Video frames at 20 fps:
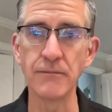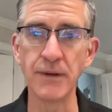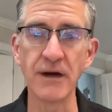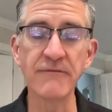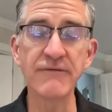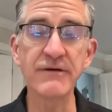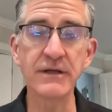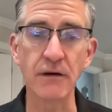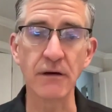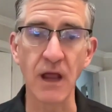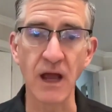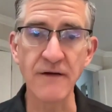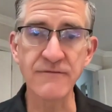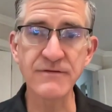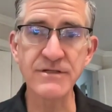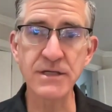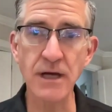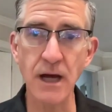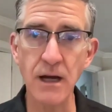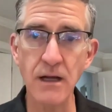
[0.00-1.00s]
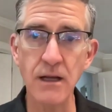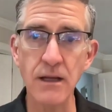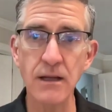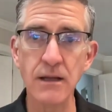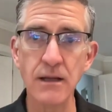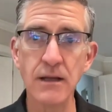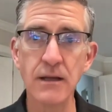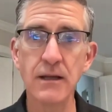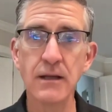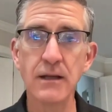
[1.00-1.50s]
benefit their lifestyle
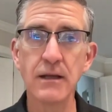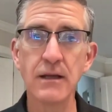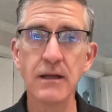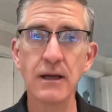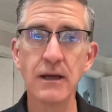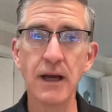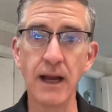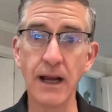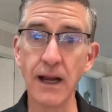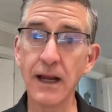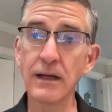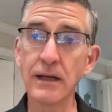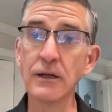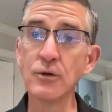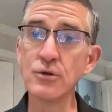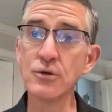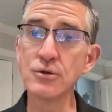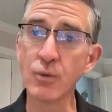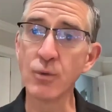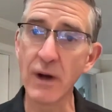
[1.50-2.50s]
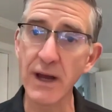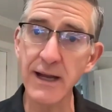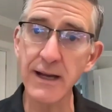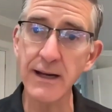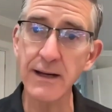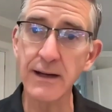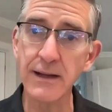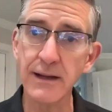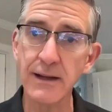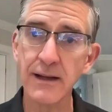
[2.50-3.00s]
and lose
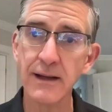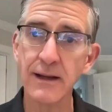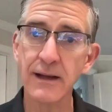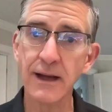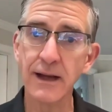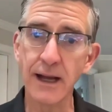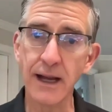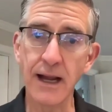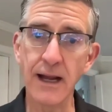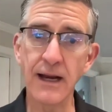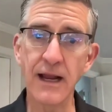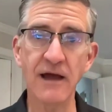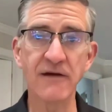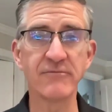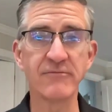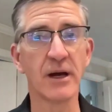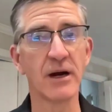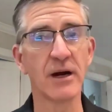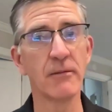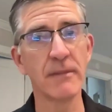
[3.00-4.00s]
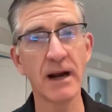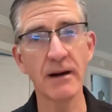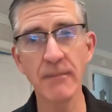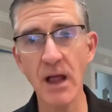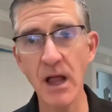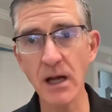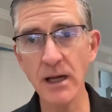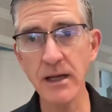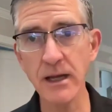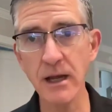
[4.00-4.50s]
weight and have better
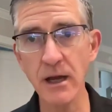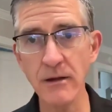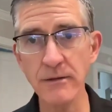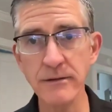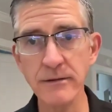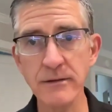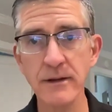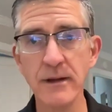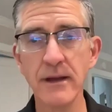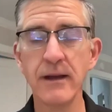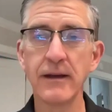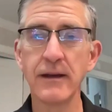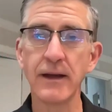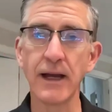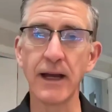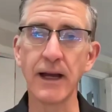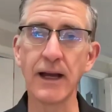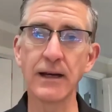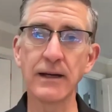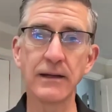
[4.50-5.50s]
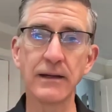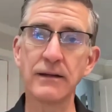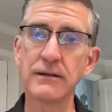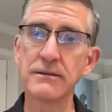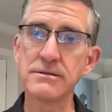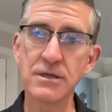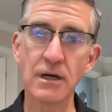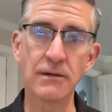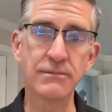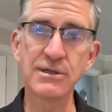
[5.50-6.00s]
metabolic health and
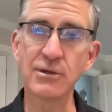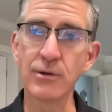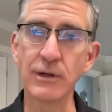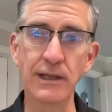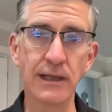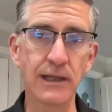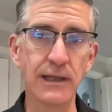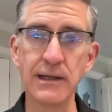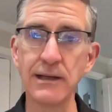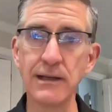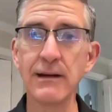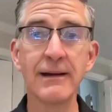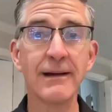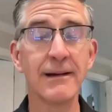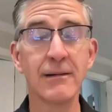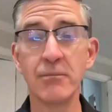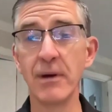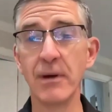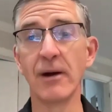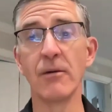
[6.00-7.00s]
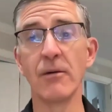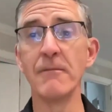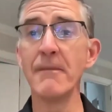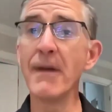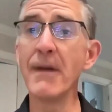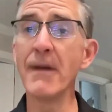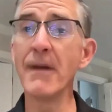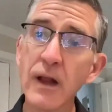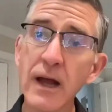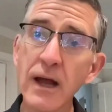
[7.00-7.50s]
subsequently better
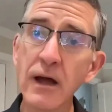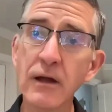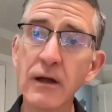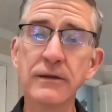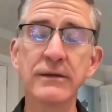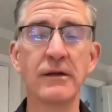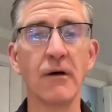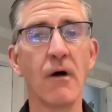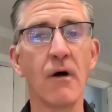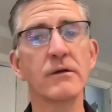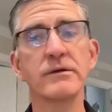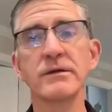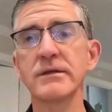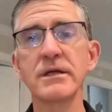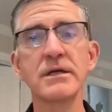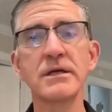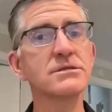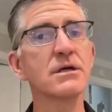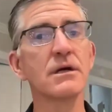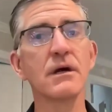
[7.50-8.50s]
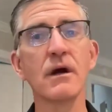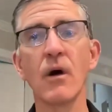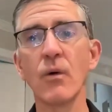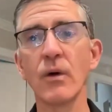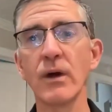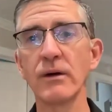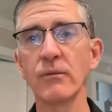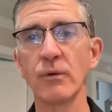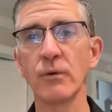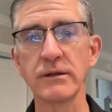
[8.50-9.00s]
mental health and all the things that
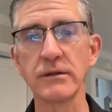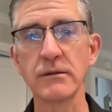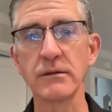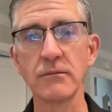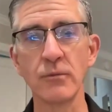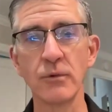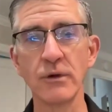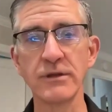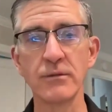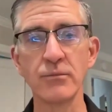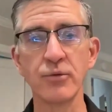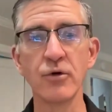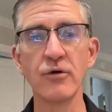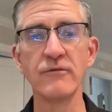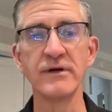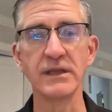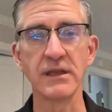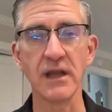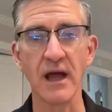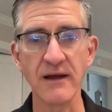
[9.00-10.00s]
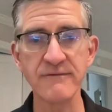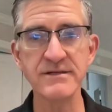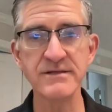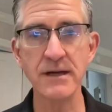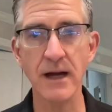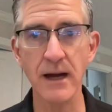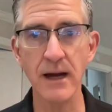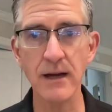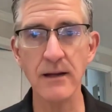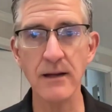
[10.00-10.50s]
go in with improving
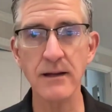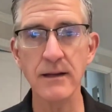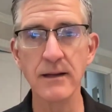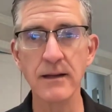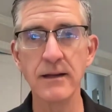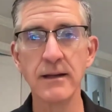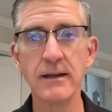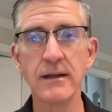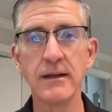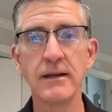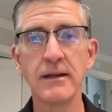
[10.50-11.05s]
lifestyle,